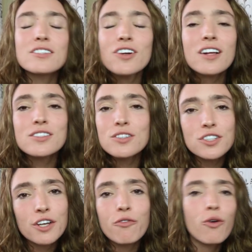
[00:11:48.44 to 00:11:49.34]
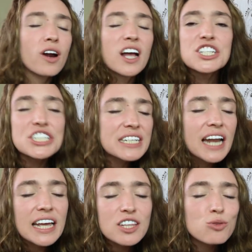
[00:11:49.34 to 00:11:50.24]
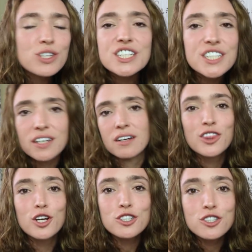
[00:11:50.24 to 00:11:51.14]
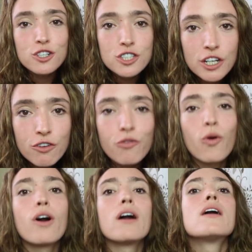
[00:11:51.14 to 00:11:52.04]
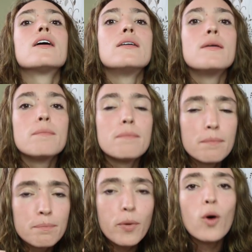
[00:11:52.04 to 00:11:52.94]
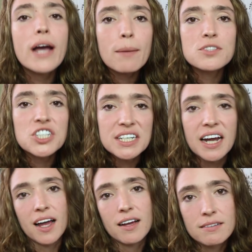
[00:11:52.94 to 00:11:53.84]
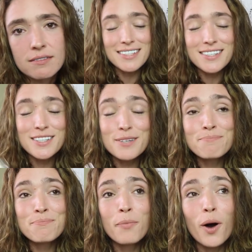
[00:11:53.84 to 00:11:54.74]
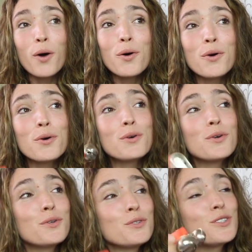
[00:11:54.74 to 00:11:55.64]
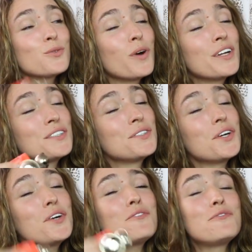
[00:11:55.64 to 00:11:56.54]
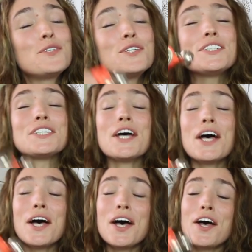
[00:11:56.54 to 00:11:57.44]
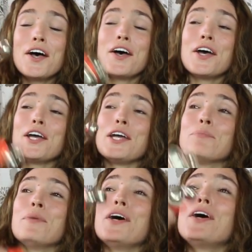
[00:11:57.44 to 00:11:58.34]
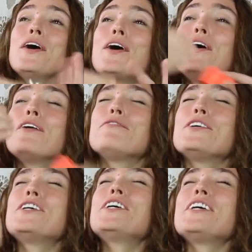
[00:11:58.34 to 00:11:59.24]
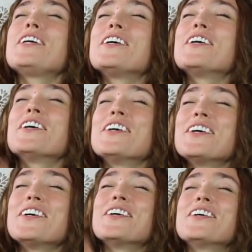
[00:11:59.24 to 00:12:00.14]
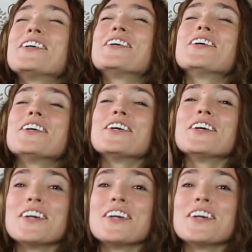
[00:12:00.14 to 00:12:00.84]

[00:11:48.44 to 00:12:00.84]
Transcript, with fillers: They're not searching for China itu licik. They're searching for bokep China. It's the most wonderful time of the year.